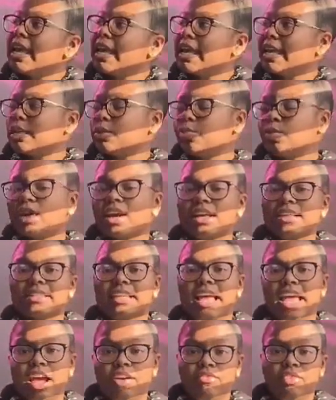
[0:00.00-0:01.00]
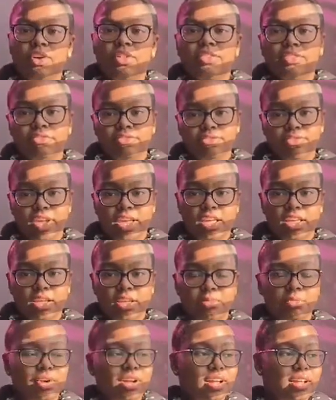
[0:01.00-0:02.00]
It's because I have on the
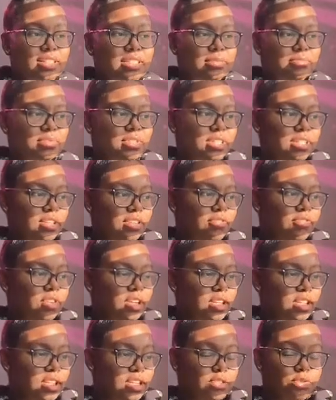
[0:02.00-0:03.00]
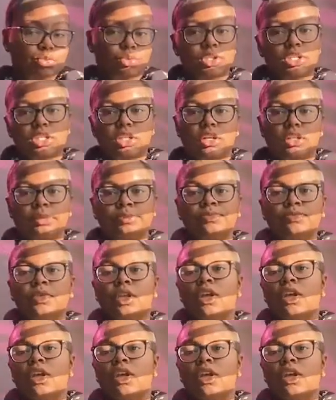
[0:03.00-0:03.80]
fan, because I'm sitting in front of this window